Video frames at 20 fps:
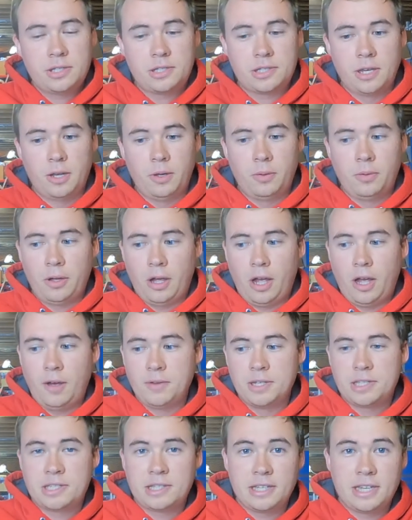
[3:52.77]
So
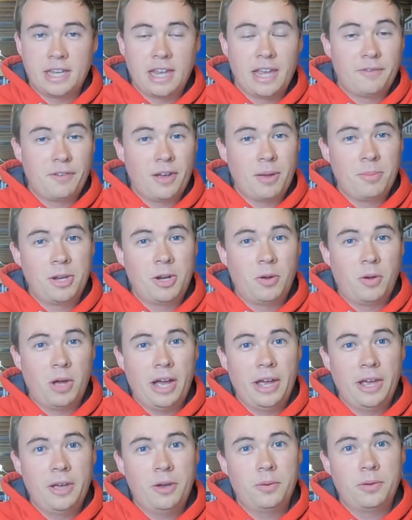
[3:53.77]
obviously if I'm in
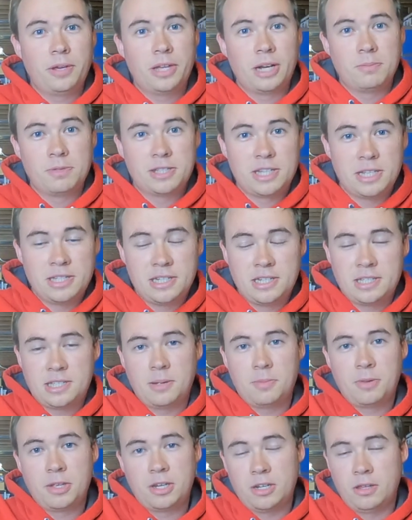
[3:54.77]
Ohio and I'm sending
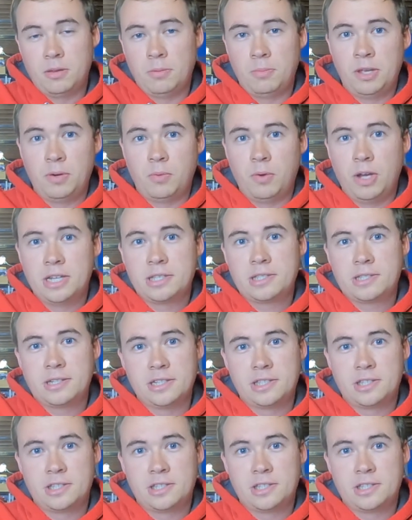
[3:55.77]
something to the Midwest,